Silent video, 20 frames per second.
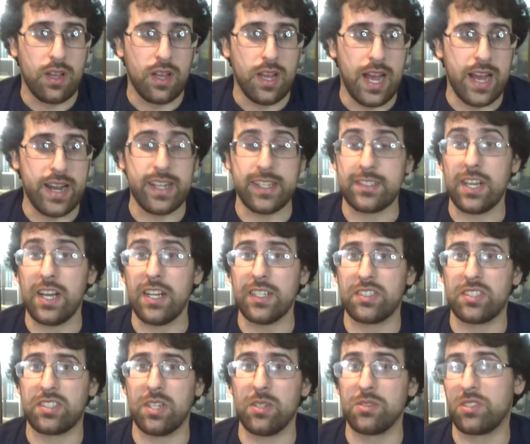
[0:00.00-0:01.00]
and it's
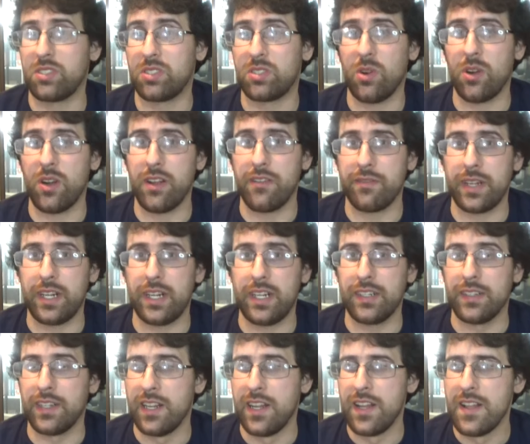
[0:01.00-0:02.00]
also sort of
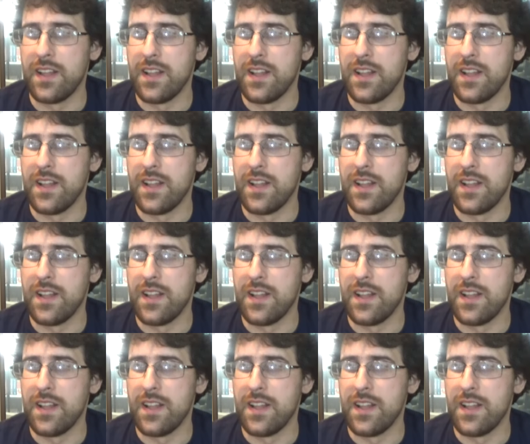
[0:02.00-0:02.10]
a